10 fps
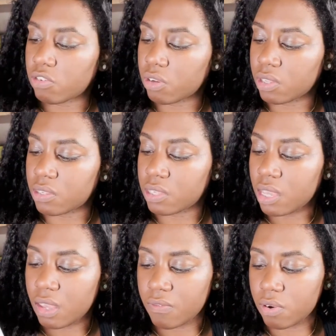you can see,
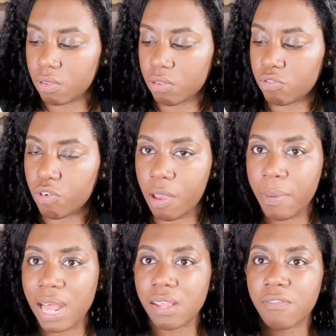even on the dry
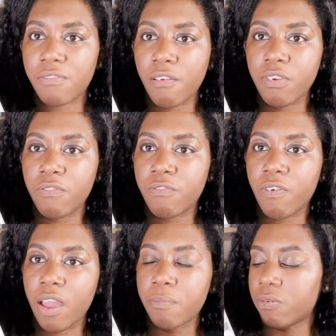palette, very
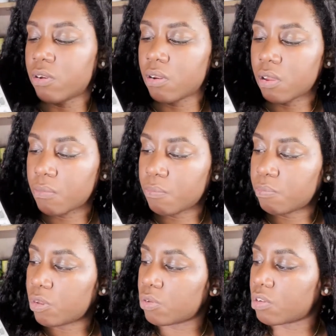vibrant,
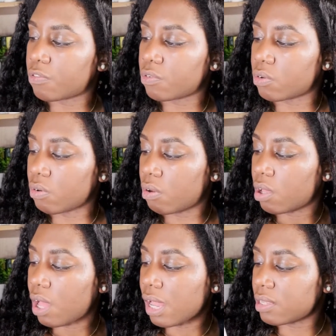beautiful
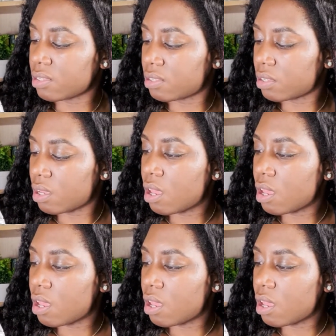colours.